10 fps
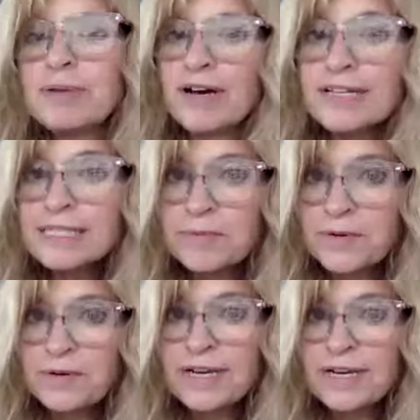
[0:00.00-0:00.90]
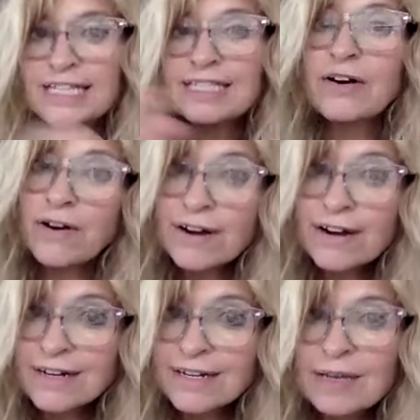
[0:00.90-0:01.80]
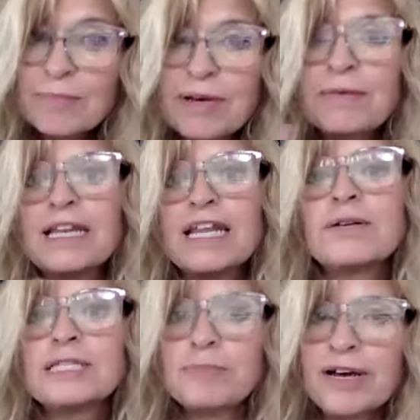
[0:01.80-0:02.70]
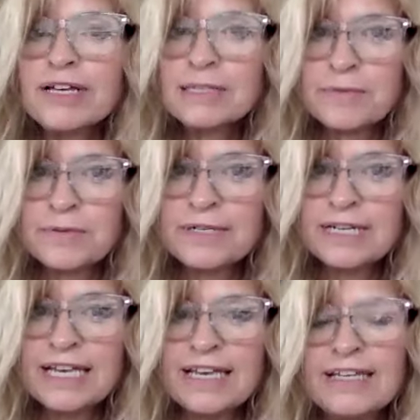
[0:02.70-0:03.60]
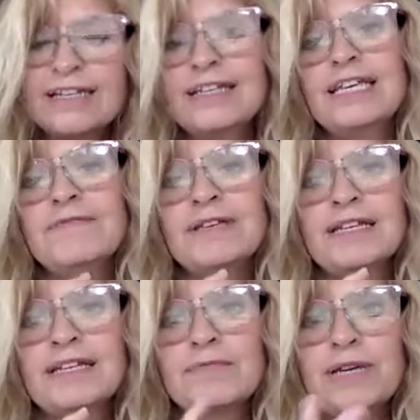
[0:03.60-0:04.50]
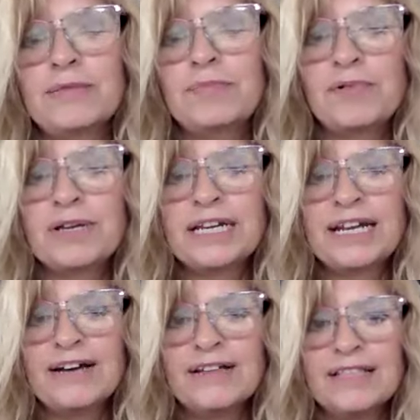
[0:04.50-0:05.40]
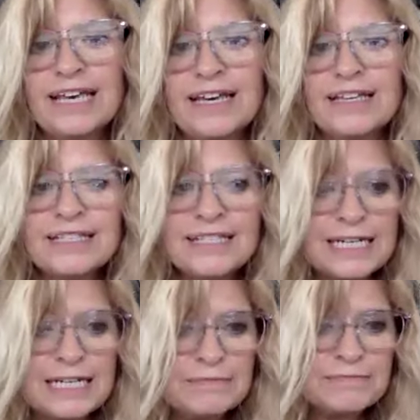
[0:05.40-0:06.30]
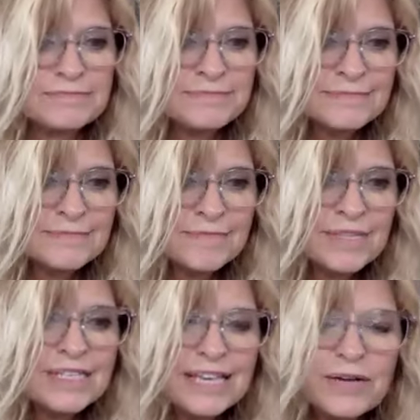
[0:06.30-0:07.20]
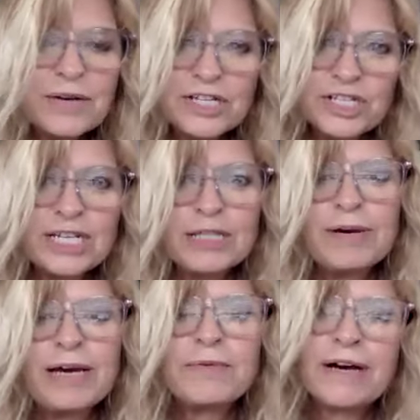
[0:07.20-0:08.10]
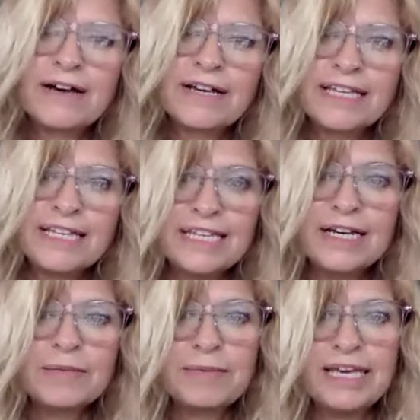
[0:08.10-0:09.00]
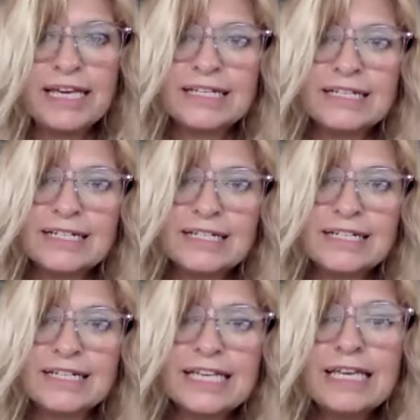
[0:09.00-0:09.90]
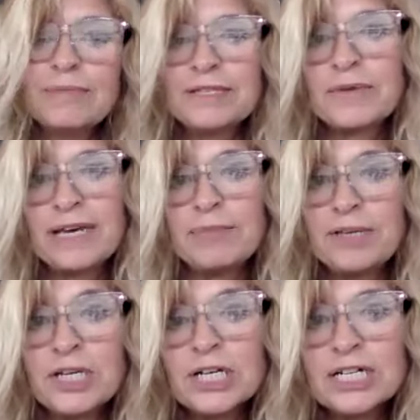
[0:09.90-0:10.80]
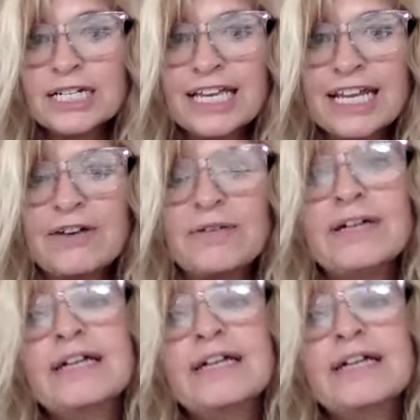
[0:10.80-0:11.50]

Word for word: possible. It's hard, but we know it's possible. And even we had pointed out that um that question in the Bible, how can a young man keep his way pure? You know,